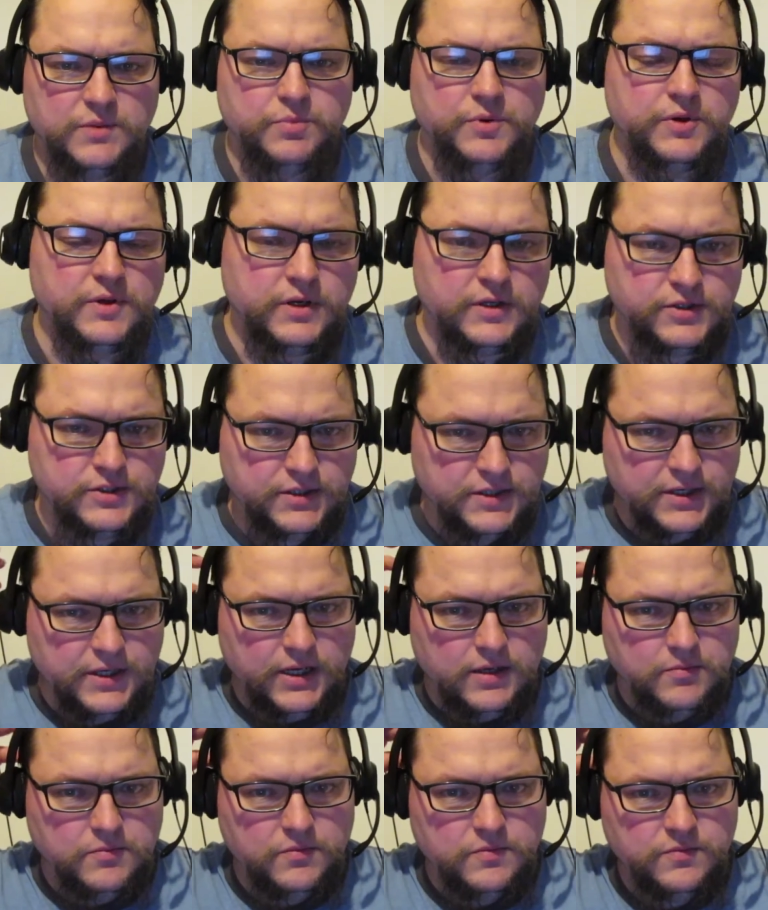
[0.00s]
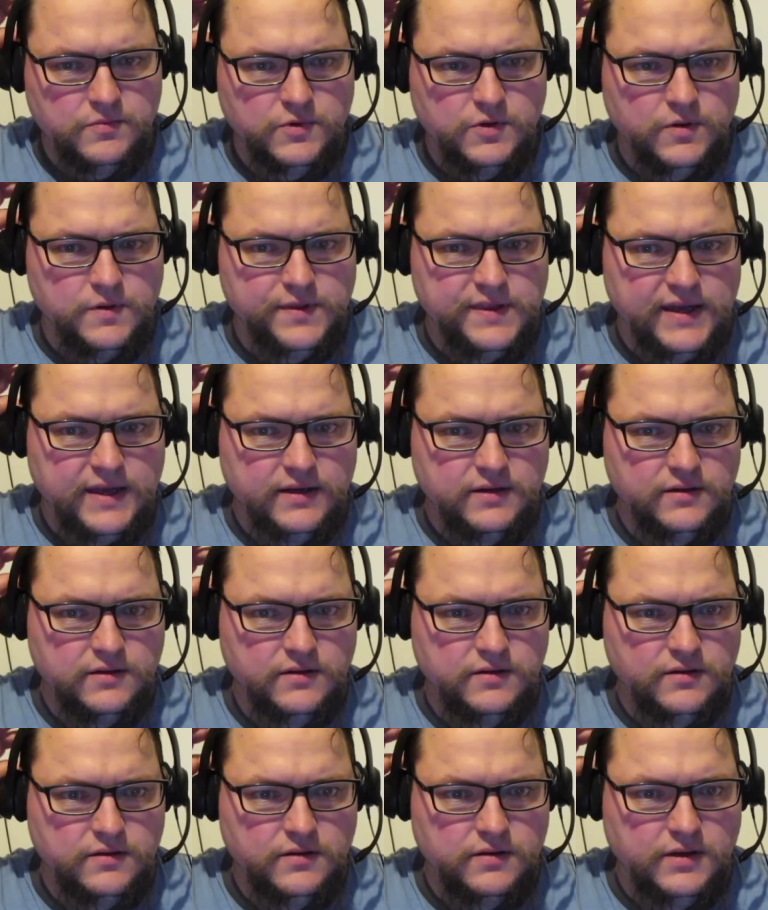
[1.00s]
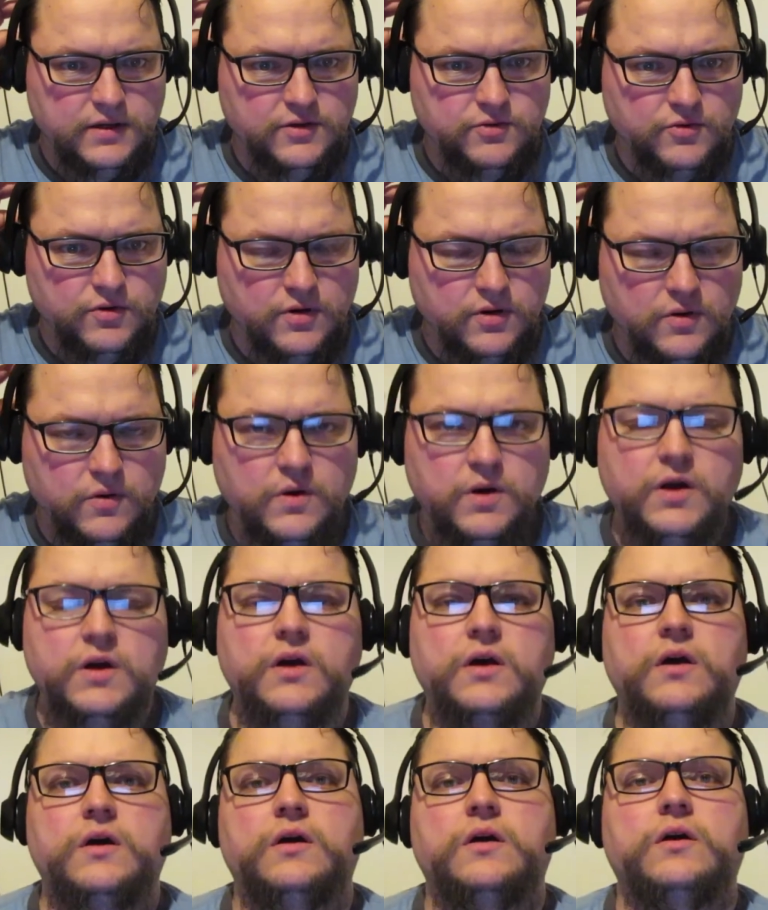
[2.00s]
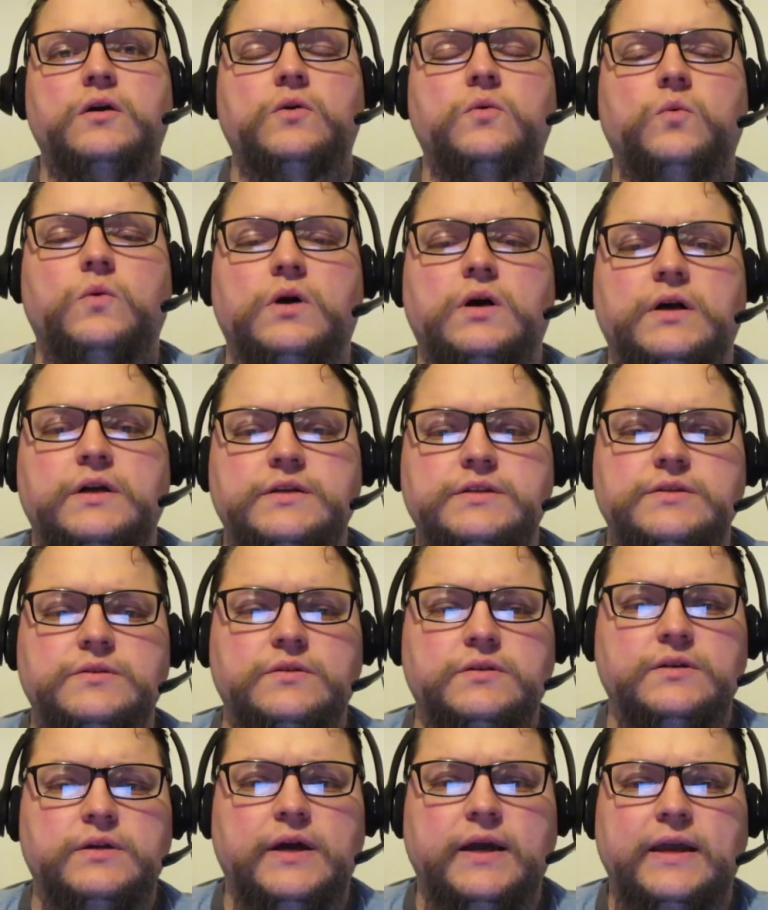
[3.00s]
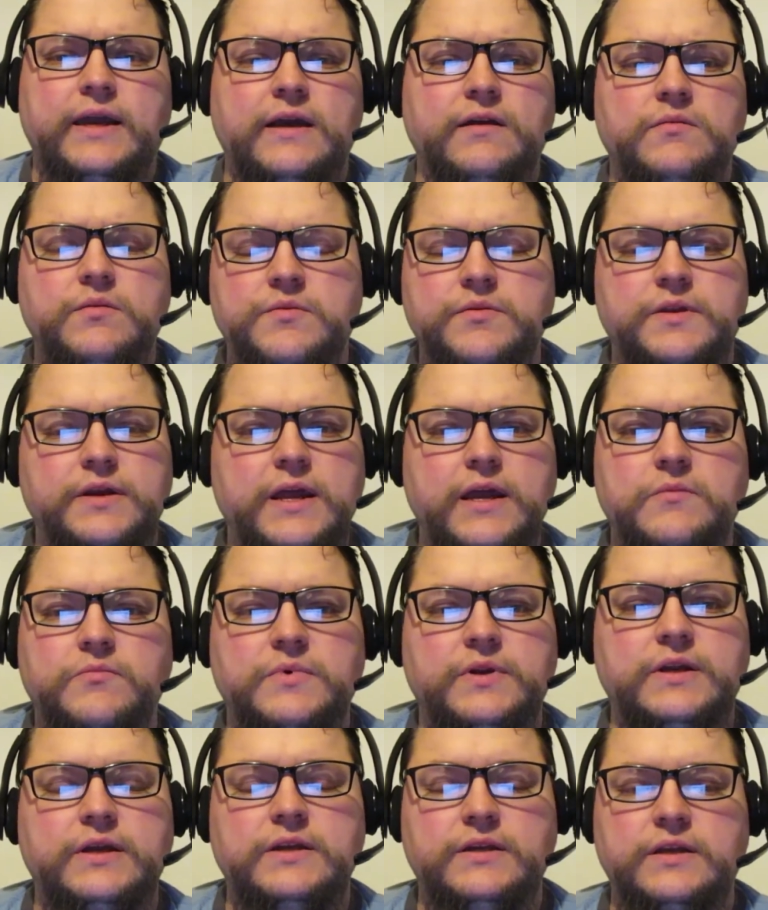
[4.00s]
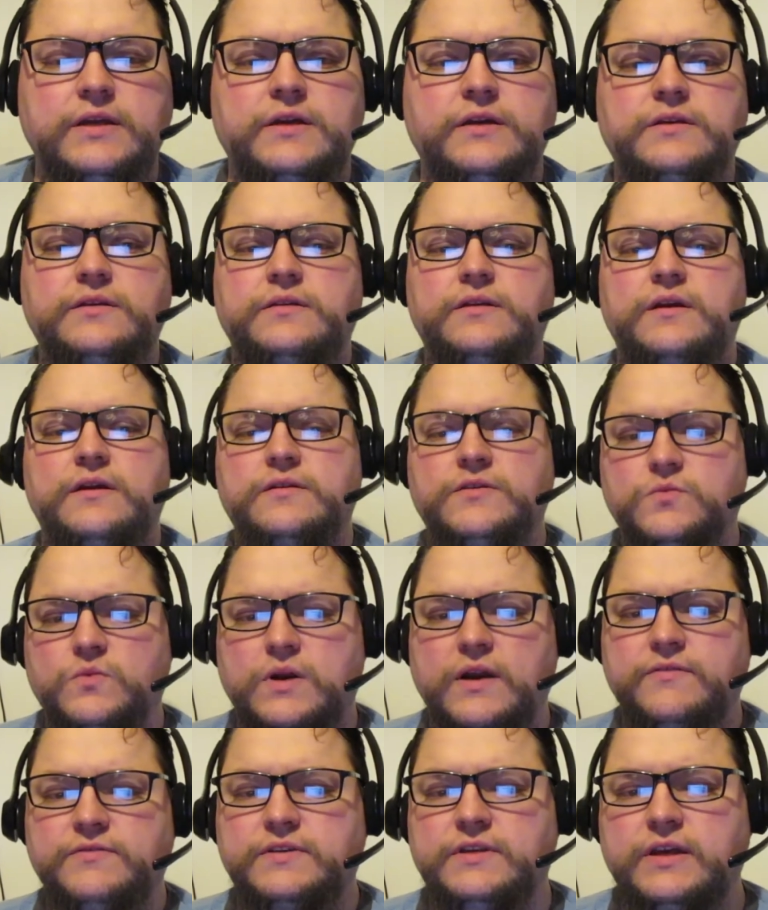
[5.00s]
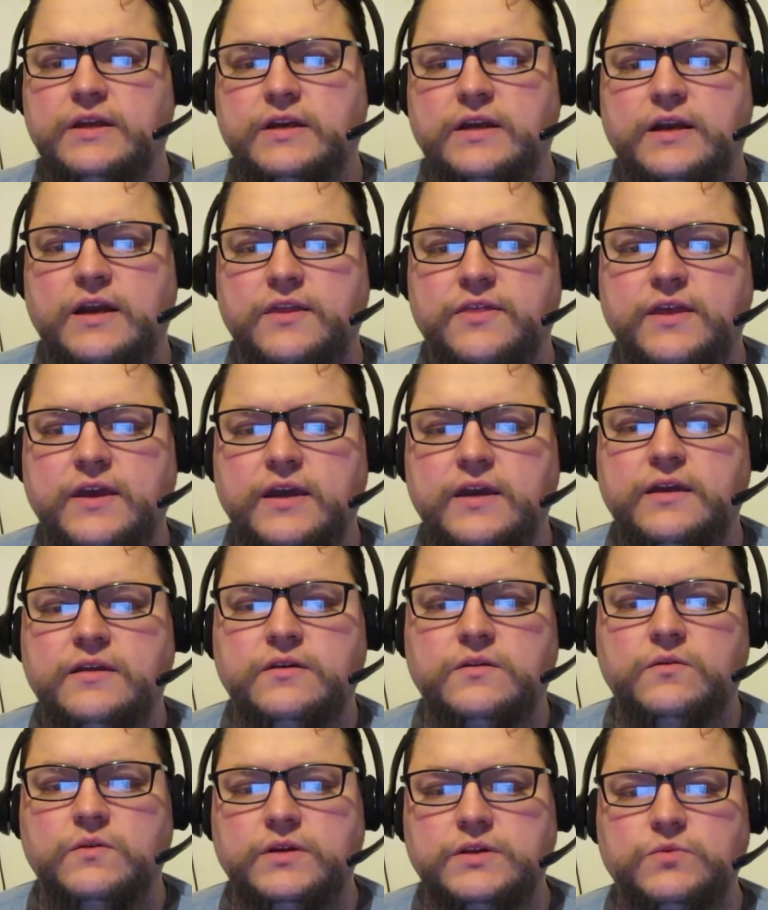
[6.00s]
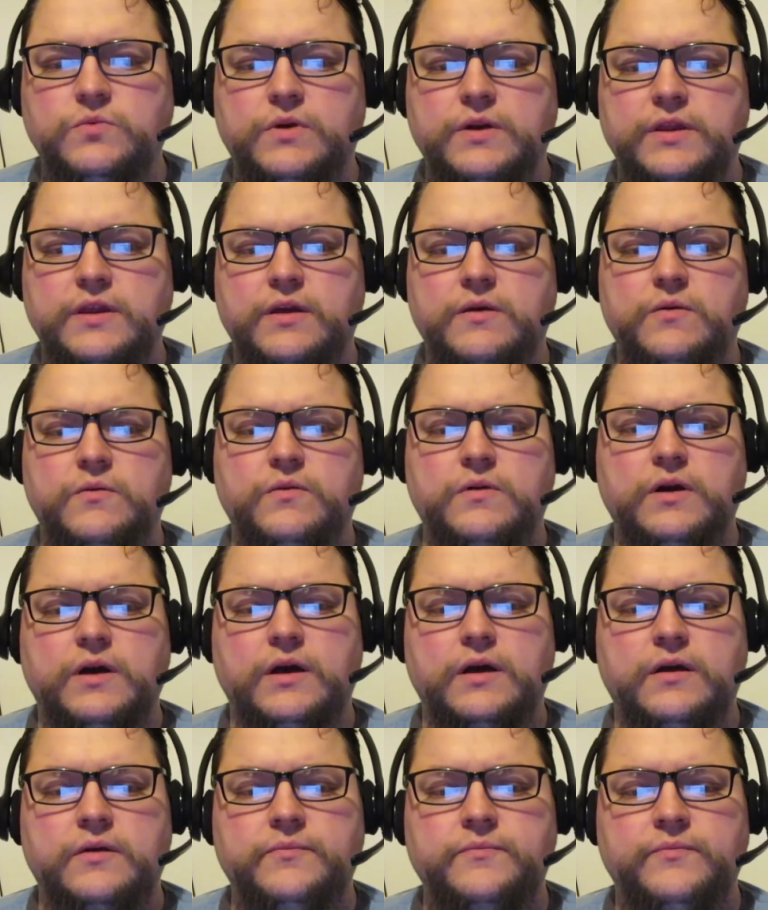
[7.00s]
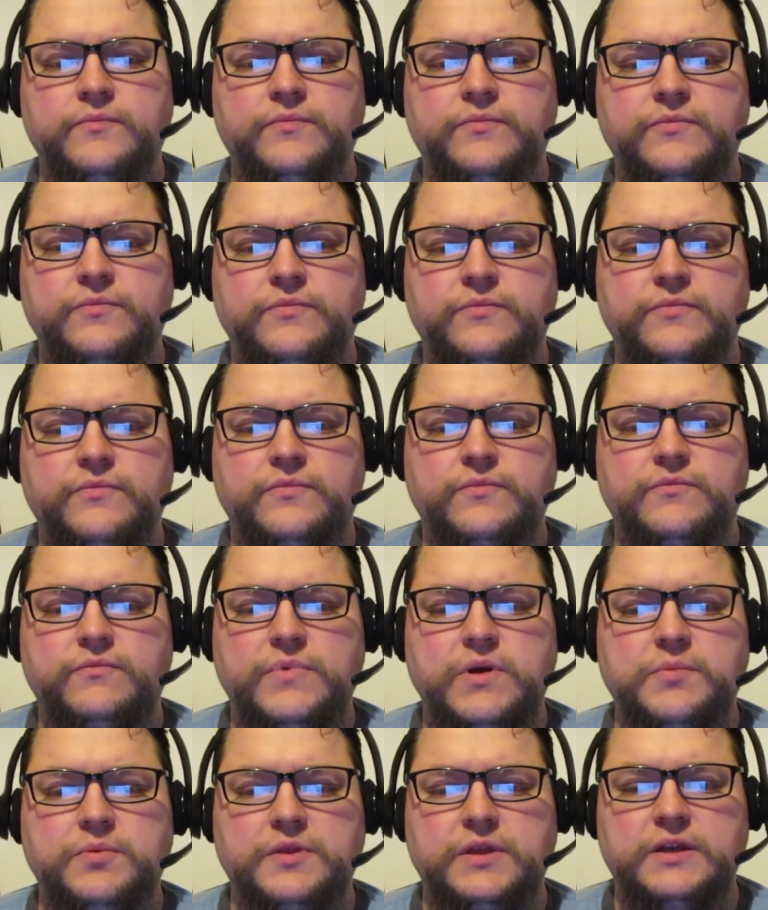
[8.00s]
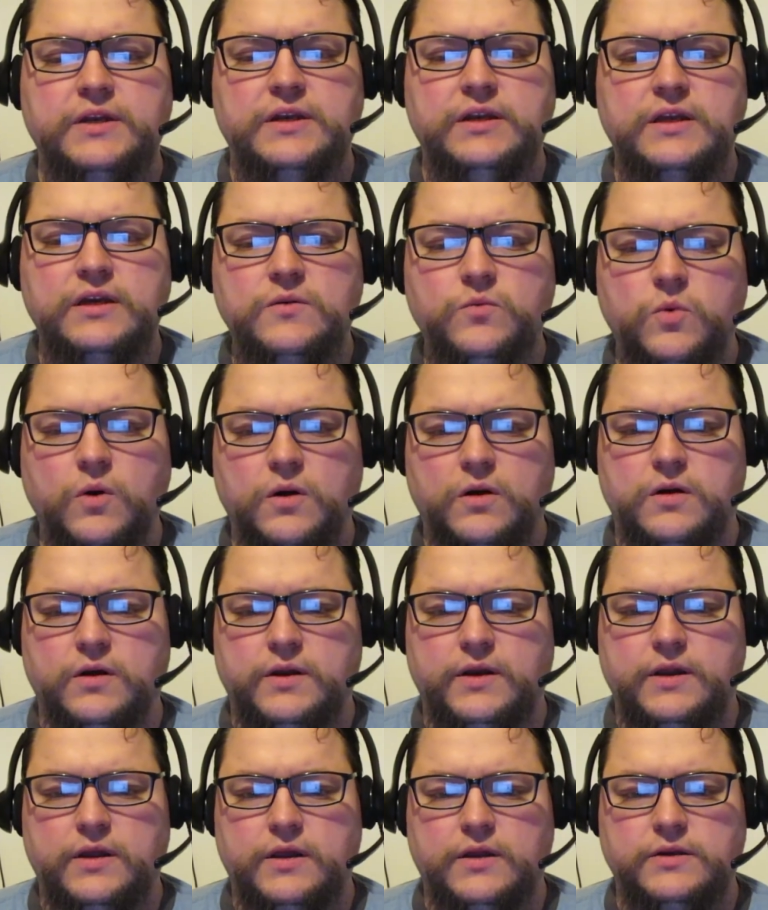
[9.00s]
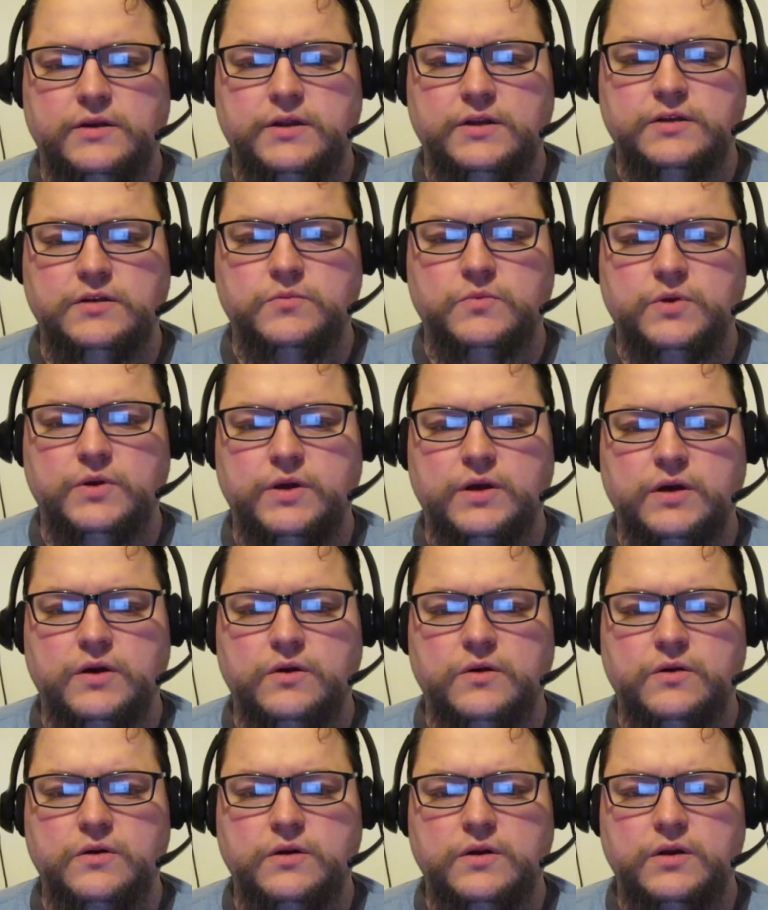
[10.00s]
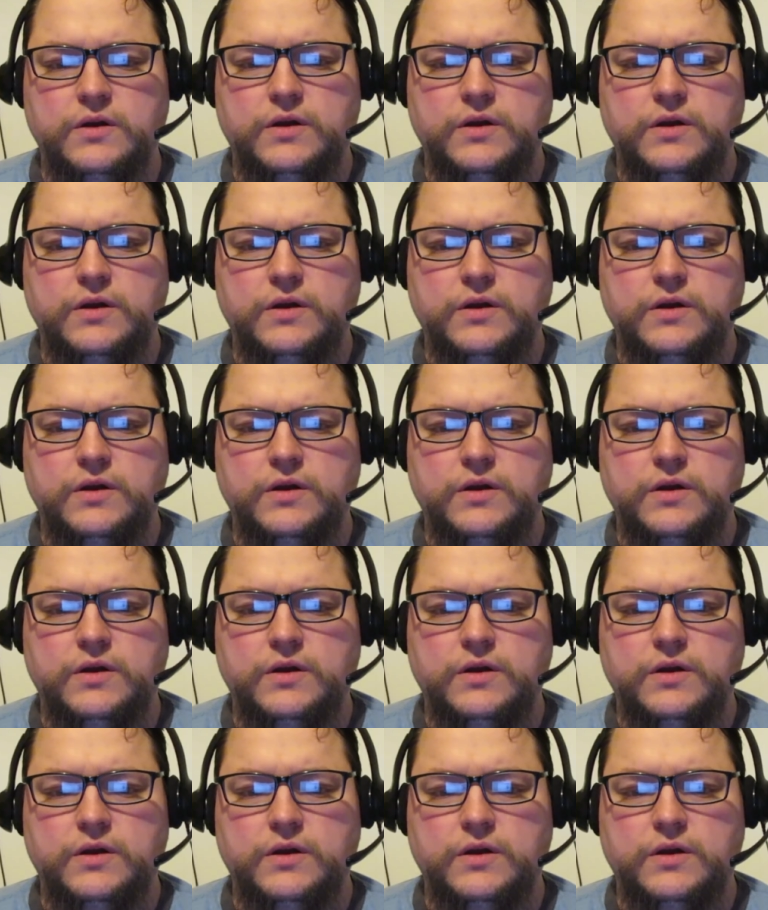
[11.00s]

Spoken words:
production team during that intro was, I can't remember the name, but it is one I've seen, and I think it is one of the people that did work on Tenchi Muyo.